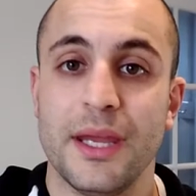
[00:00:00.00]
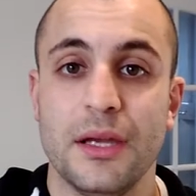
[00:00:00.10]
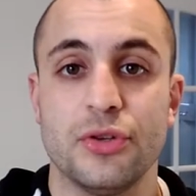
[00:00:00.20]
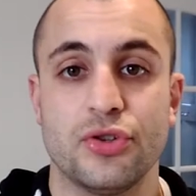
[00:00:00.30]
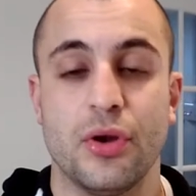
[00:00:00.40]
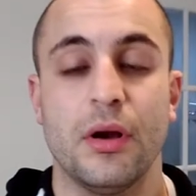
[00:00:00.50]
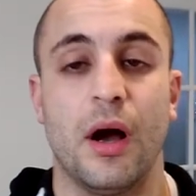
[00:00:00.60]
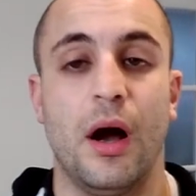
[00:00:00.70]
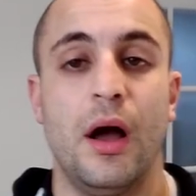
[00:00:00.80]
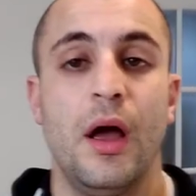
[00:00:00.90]
eat
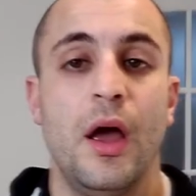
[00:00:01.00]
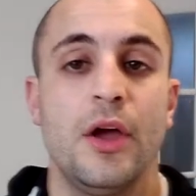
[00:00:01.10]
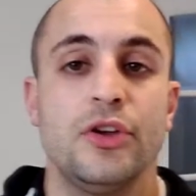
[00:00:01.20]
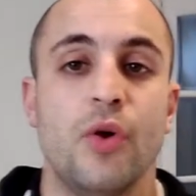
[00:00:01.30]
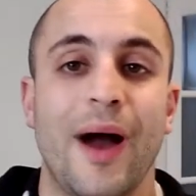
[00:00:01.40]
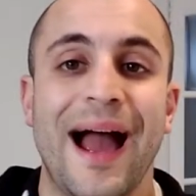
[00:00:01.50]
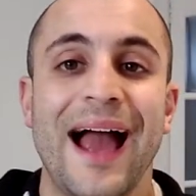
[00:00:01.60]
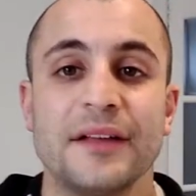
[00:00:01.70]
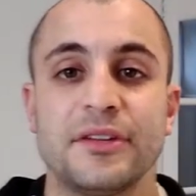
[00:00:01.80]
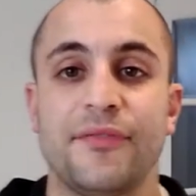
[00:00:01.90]
sugar, you're
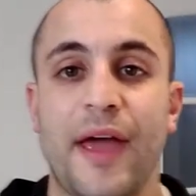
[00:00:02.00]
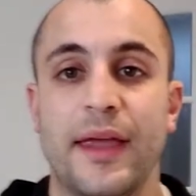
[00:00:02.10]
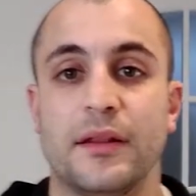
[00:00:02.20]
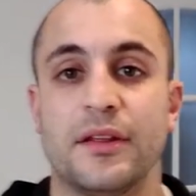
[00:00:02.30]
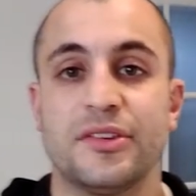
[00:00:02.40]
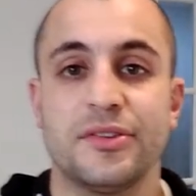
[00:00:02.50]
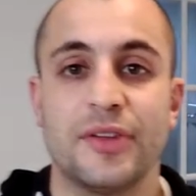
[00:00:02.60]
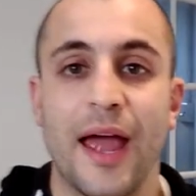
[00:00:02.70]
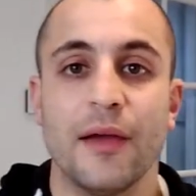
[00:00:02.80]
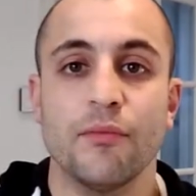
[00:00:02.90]
activating the
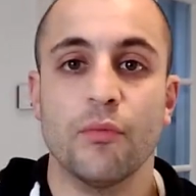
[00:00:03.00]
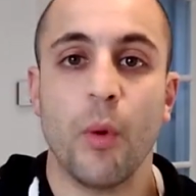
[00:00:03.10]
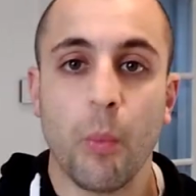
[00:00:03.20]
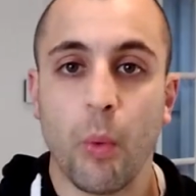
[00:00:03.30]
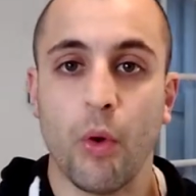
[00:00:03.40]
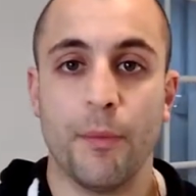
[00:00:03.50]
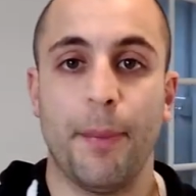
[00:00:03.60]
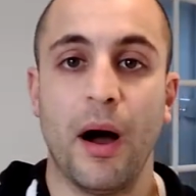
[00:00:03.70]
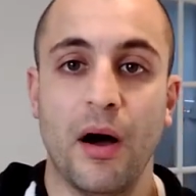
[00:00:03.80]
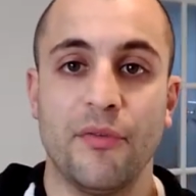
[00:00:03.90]
same reward
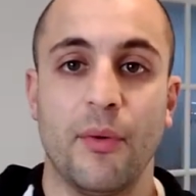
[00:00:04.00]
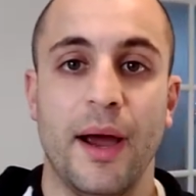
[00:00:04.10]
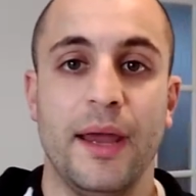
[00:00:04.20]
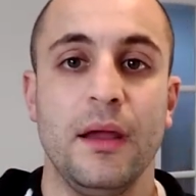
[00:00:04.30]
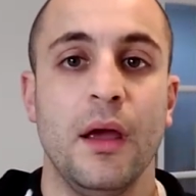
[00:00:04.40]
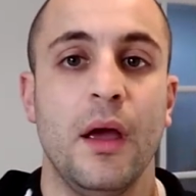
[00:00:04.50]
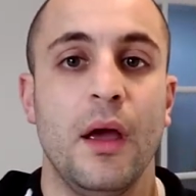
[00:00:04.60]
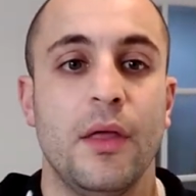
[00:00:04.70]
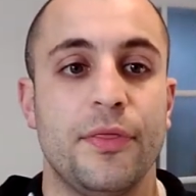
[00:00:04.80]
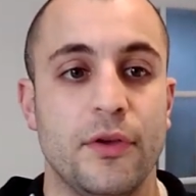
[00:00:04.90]
pathway
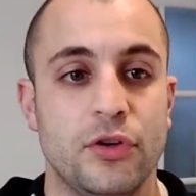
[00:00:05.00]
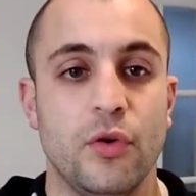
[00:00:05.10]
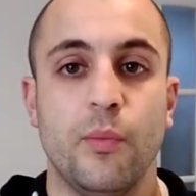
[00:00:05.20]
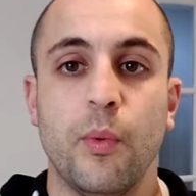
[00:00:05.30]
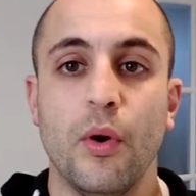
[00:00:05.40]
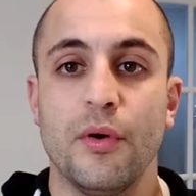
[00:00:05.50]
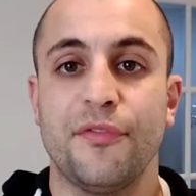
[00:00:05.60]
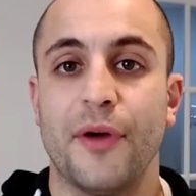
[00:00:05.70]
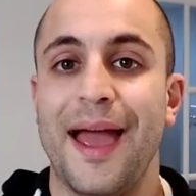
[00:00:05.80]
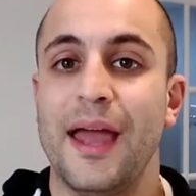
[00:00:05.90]
that you would
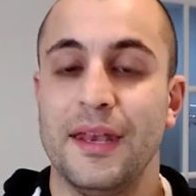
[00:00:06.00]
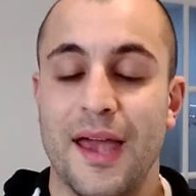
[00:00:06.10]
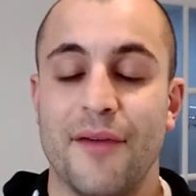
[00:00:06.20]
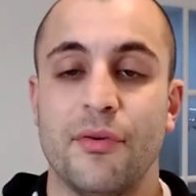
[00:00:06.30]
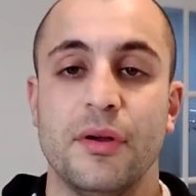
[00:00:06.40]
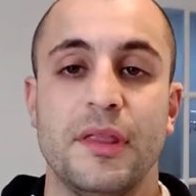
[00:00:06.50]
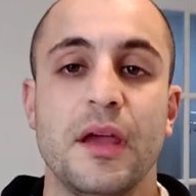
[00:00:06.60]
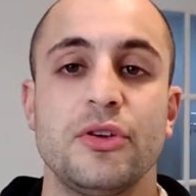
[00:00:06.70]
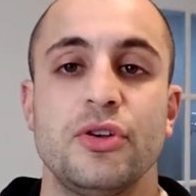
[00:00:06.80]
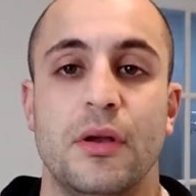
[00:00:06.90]
for any other
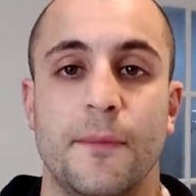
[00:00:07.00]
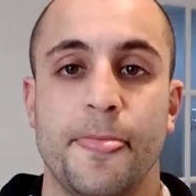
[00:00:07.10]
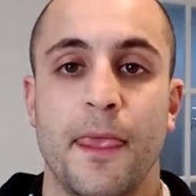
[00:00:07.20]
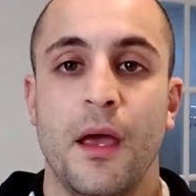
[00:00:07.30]
addiction.